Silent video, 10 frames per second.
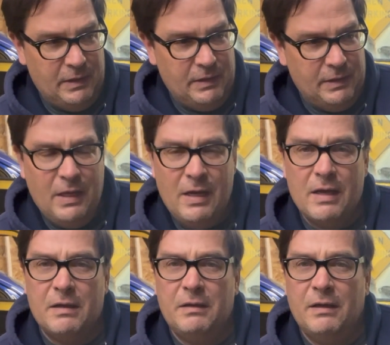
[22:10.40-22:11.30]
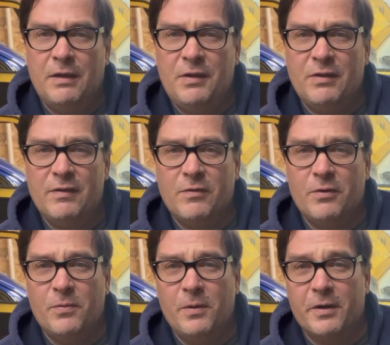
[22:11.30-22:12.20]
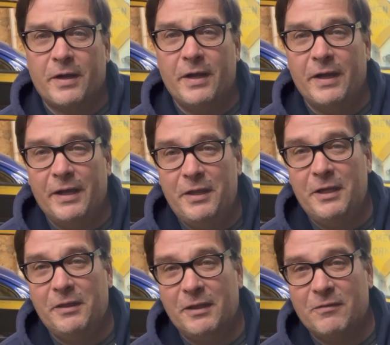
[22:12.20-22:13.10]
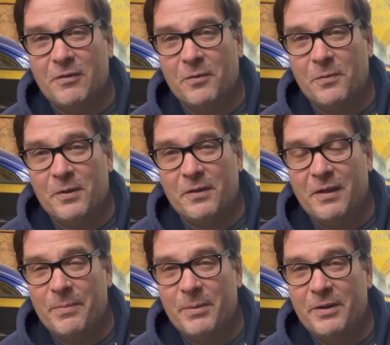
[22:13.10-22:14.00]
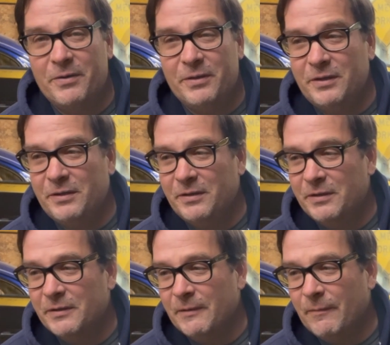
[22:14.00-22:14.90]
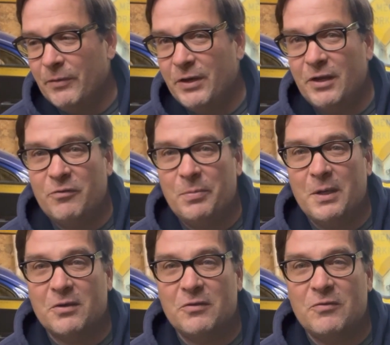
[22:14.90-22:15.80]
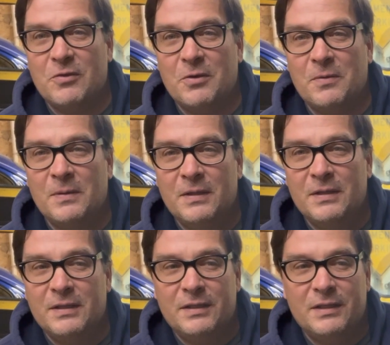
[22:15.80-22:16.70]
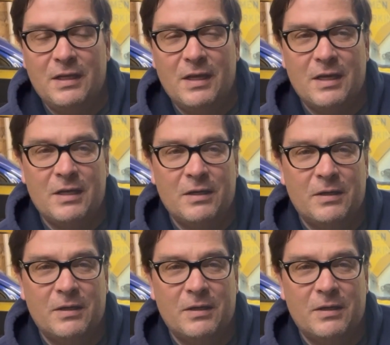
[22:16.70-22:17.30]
Yeah, I think that's gonna work. I think that's gonna work a lot better than I expected, so yay.